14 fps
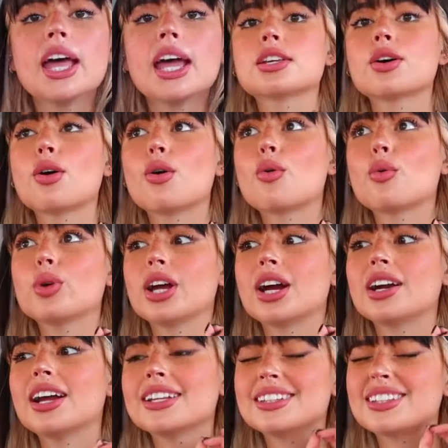So we
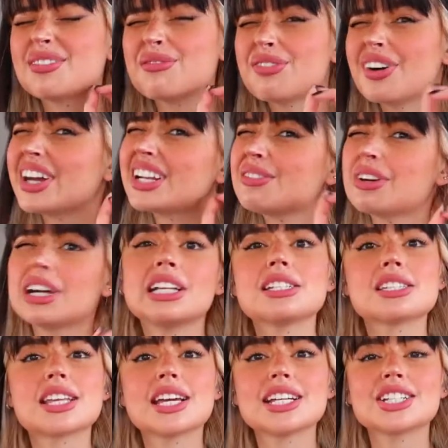are at the final
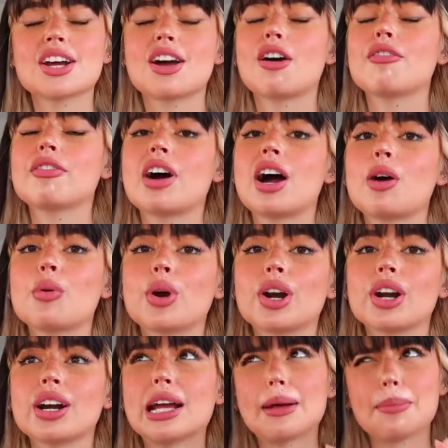stage of
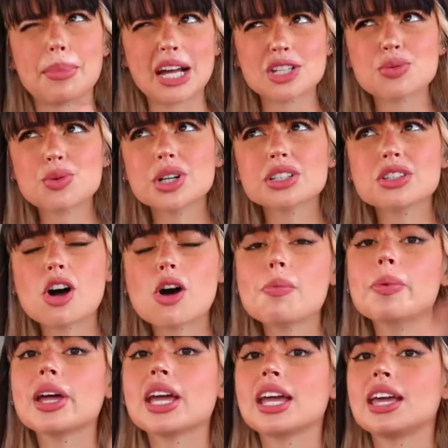our patchwork
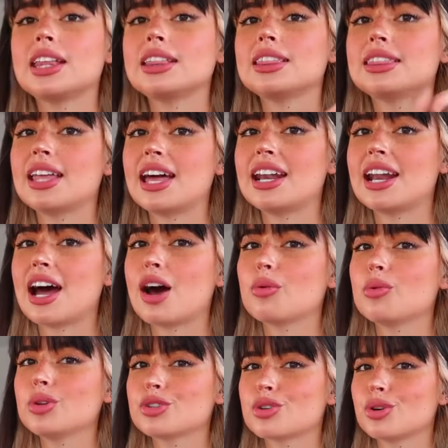top, and then I
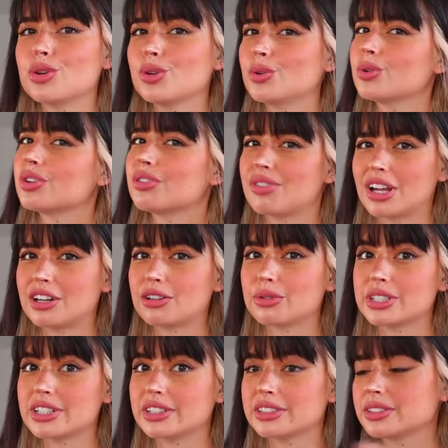will show you the final
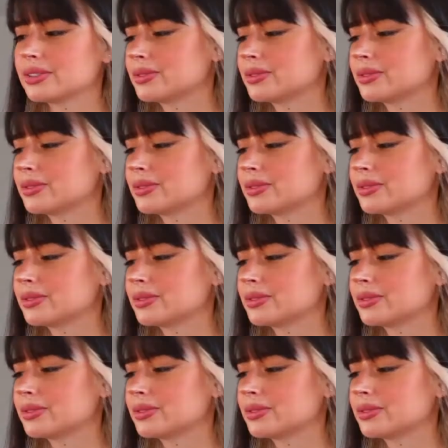result.